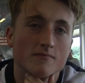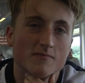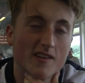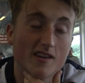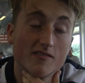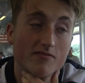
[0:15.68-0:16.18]

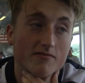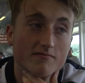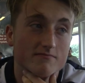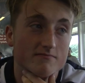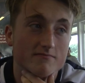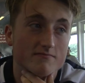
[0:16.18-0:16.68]
Niamh.
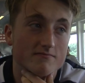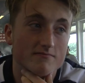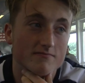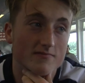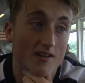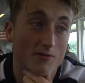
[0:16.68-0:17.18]

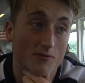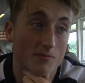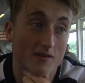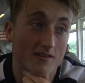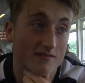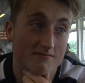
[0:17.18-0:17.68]
That would
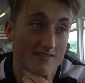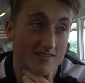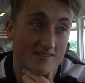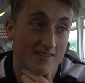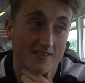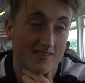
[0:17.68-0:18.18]
be,
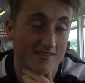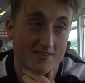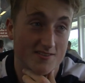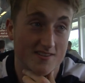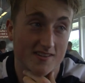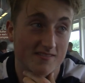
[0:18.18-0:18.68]
that's it,
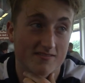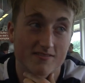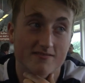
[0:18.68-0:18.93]
just Niamh.